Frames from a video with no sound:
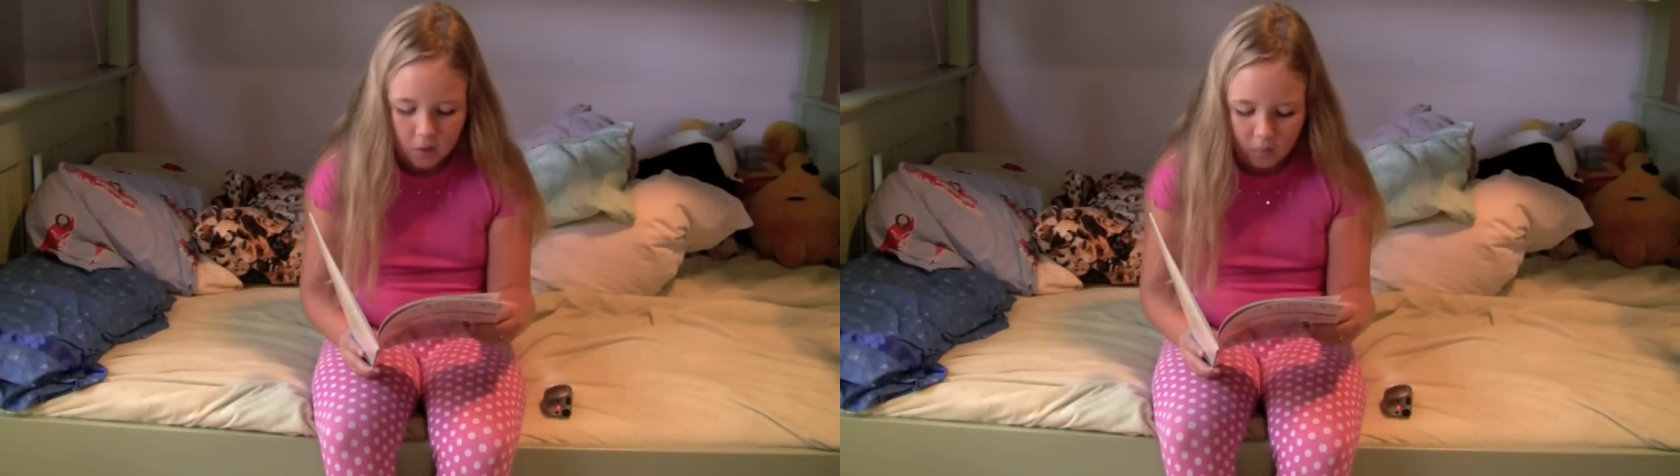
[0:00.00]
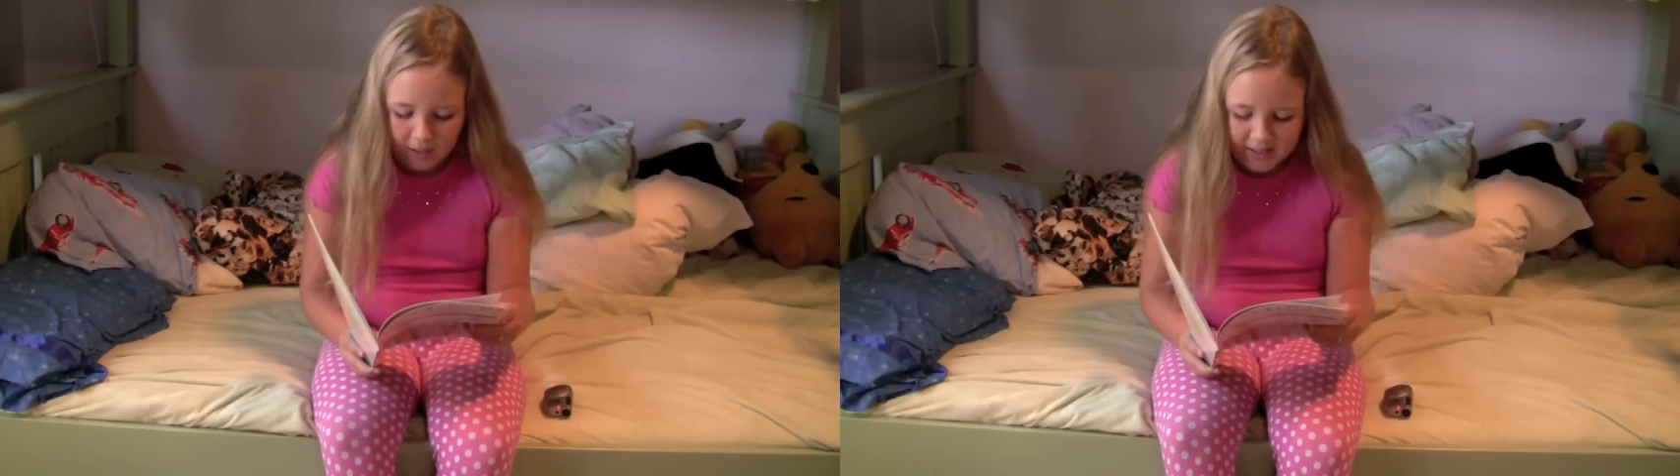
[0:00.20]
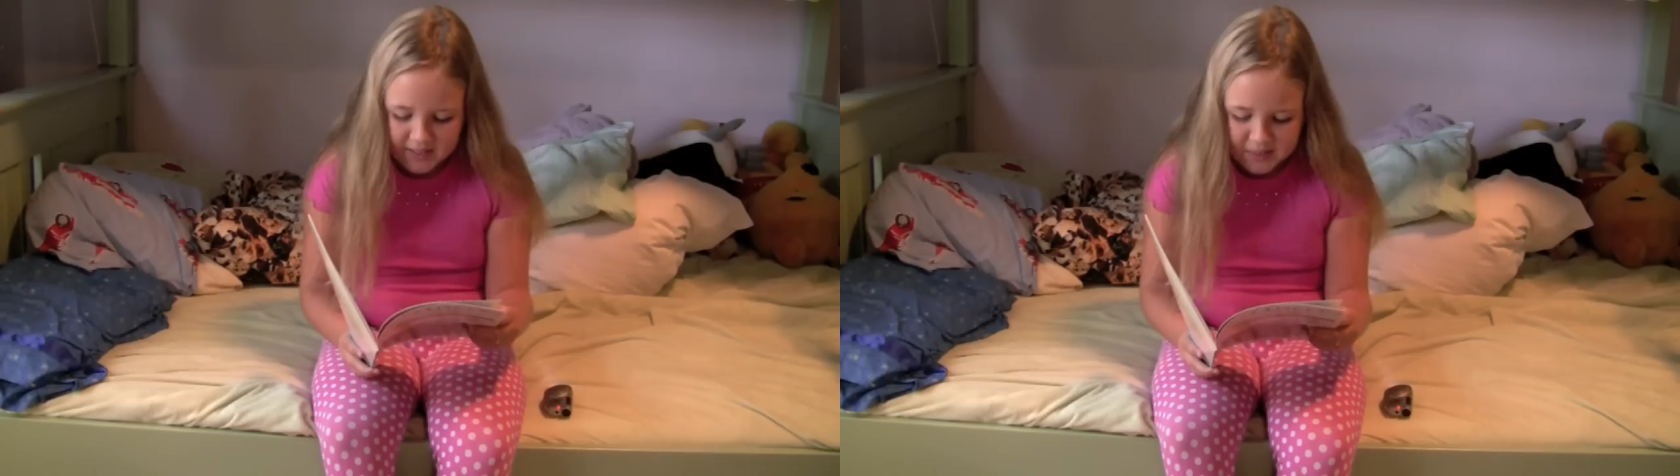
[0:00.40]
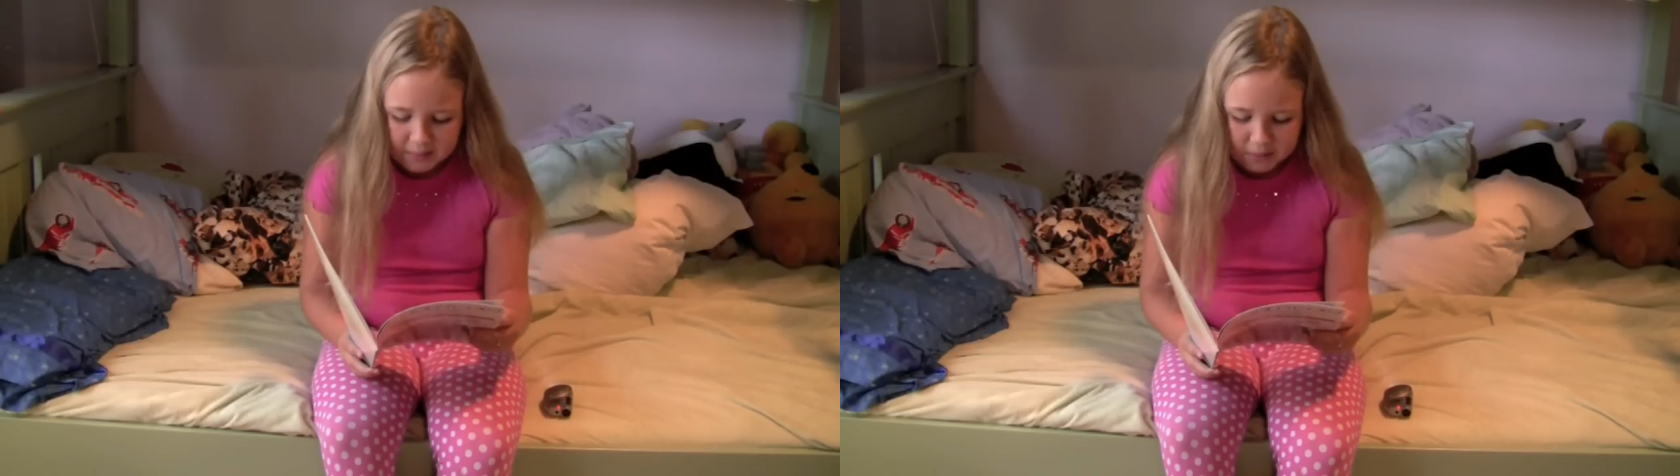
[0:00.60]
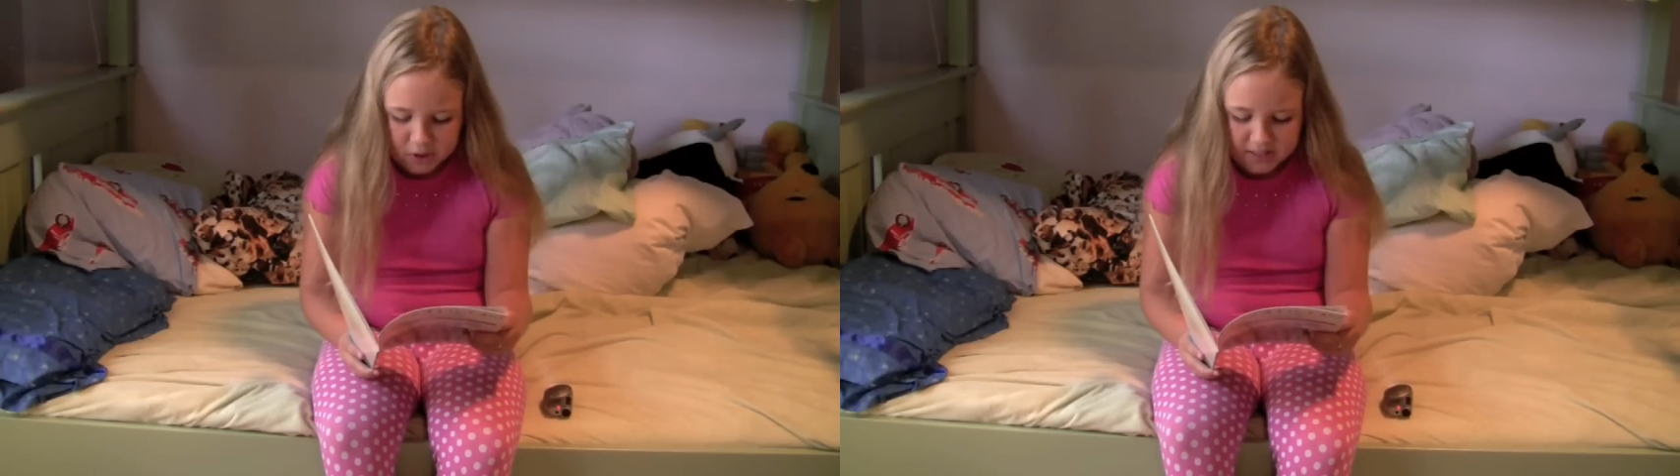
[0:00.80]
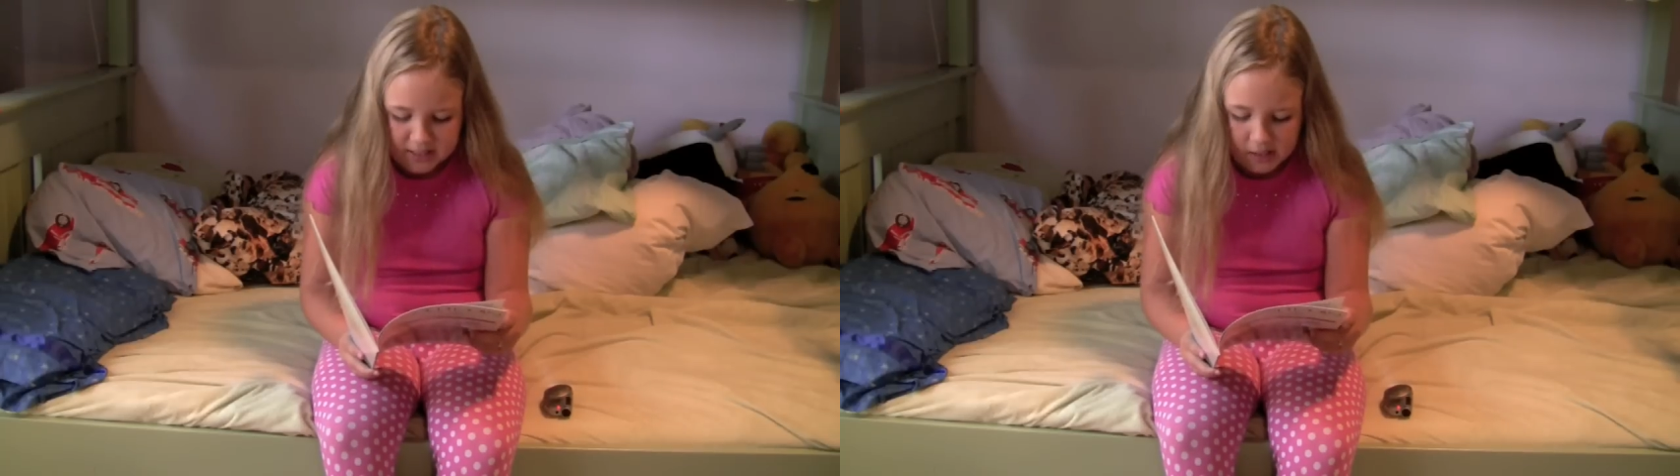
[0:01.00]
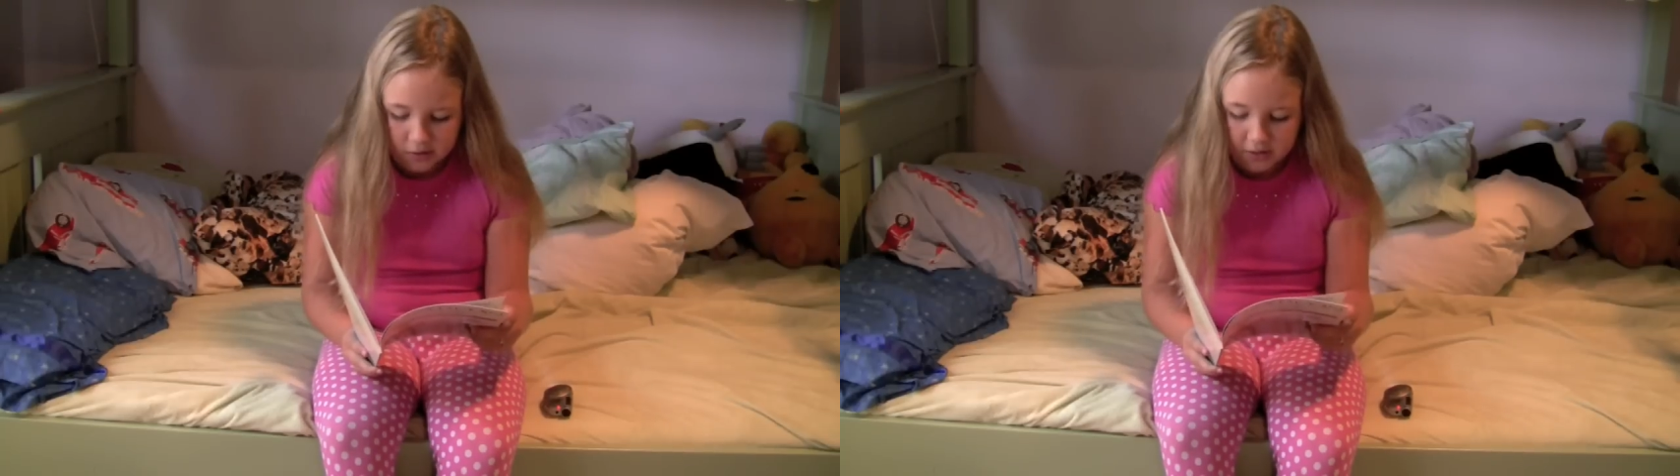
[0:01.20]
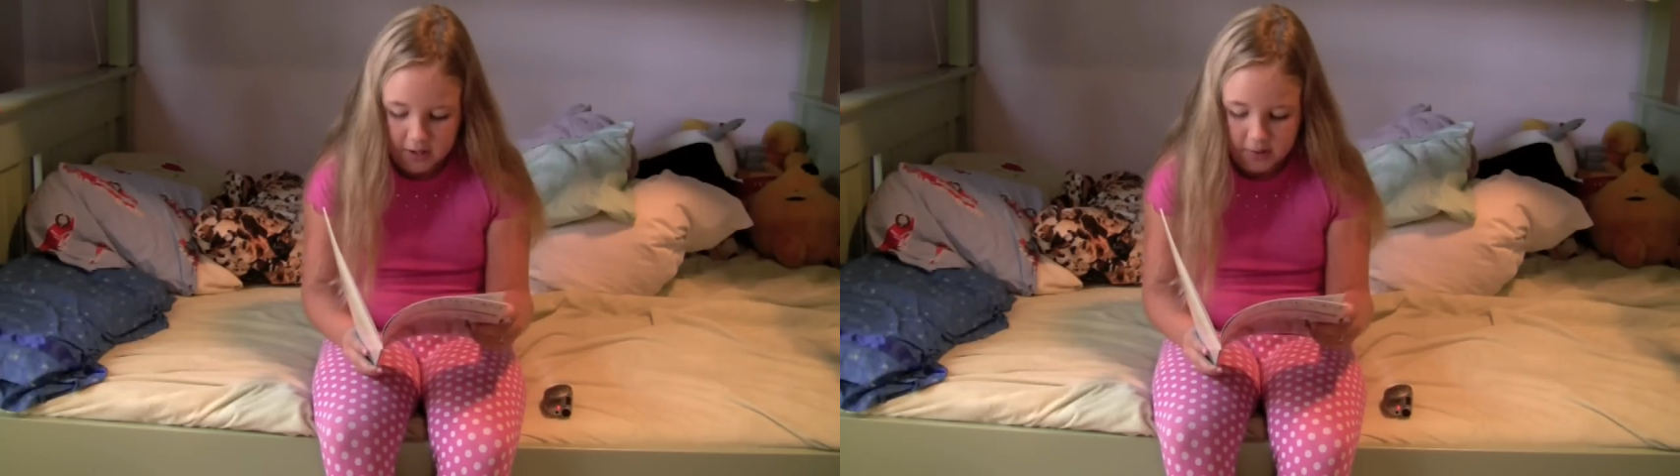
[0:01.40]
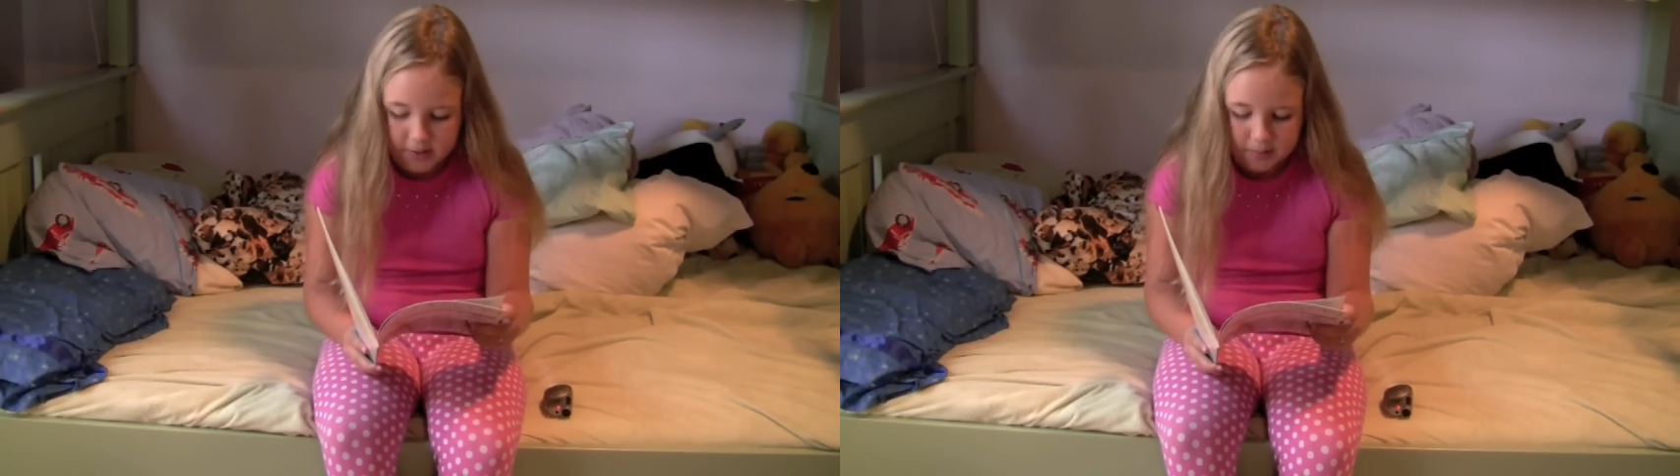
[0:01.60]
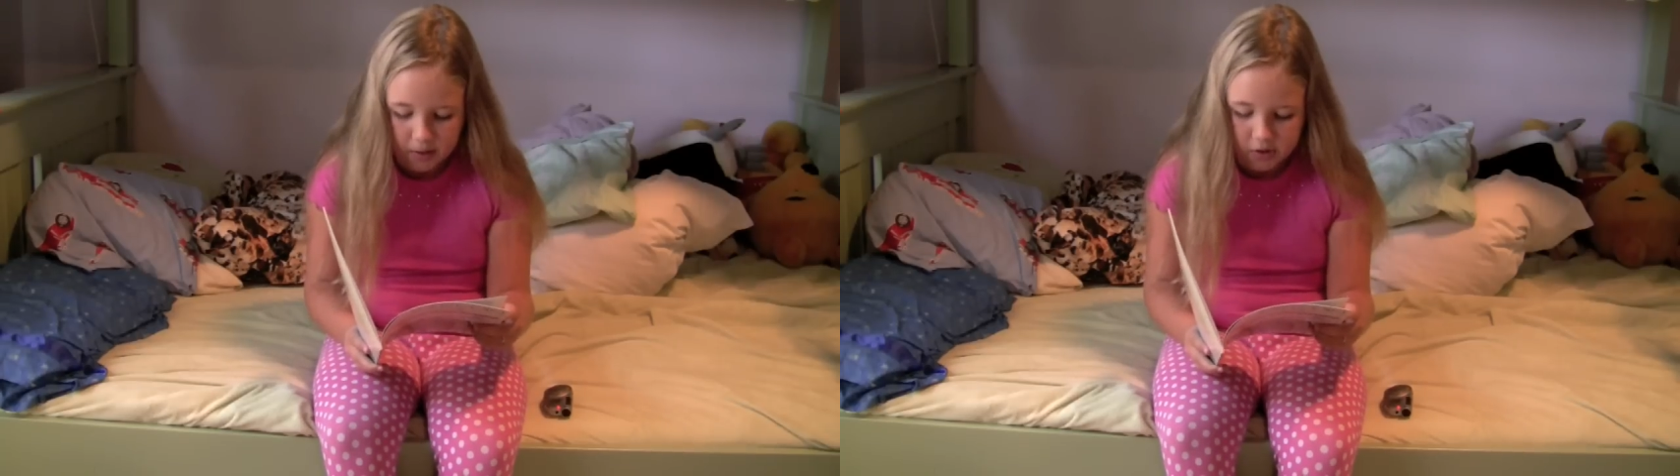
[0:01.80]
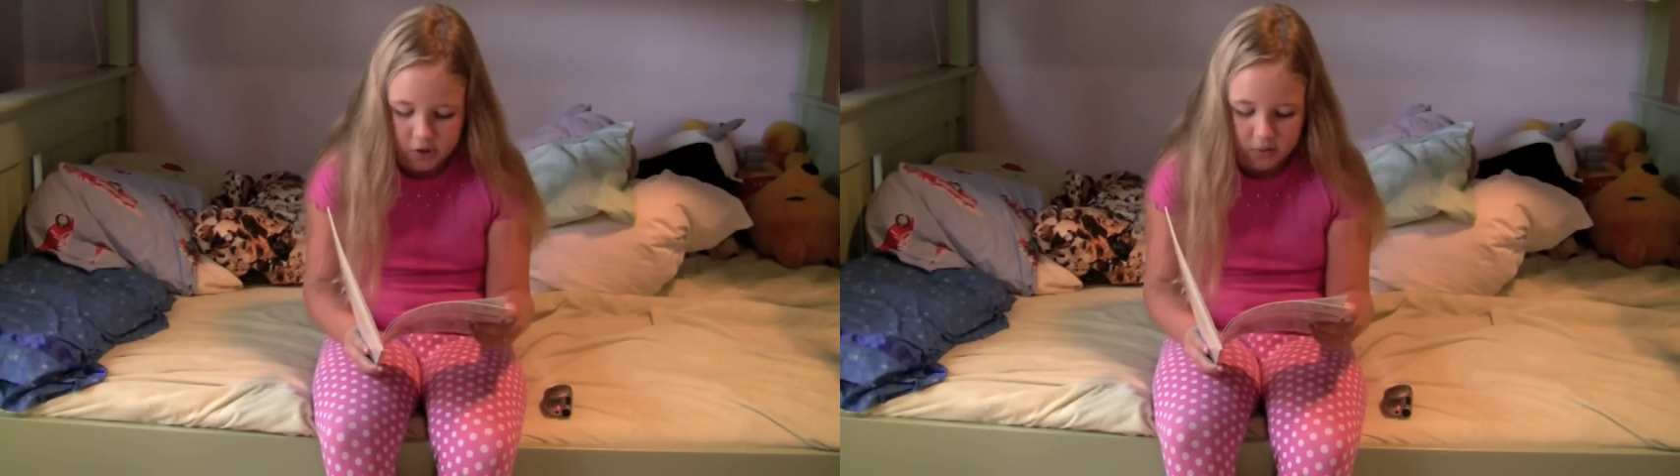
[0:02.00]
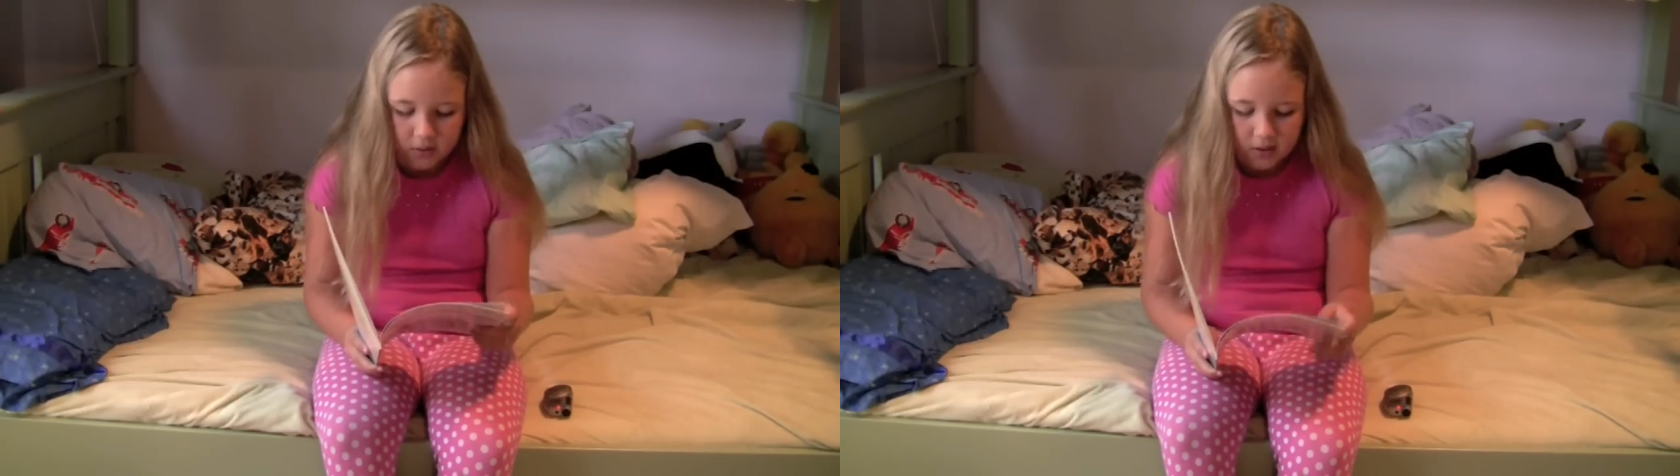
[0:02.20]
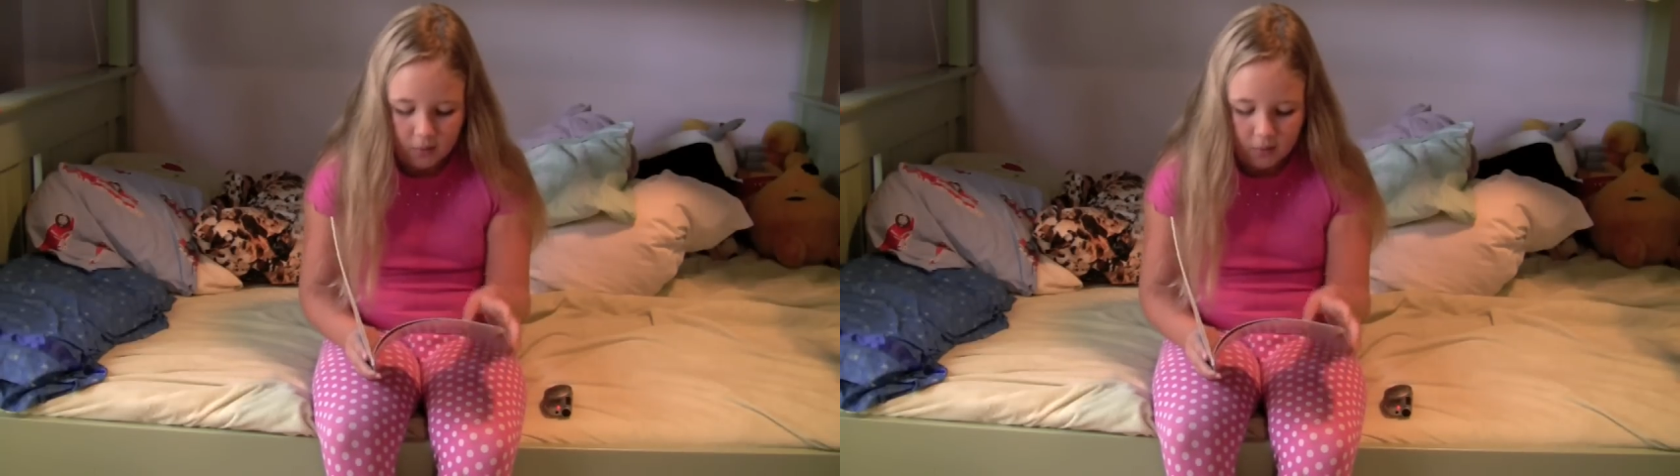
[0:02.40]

Juan hid in the bushes and huddled under his poncho,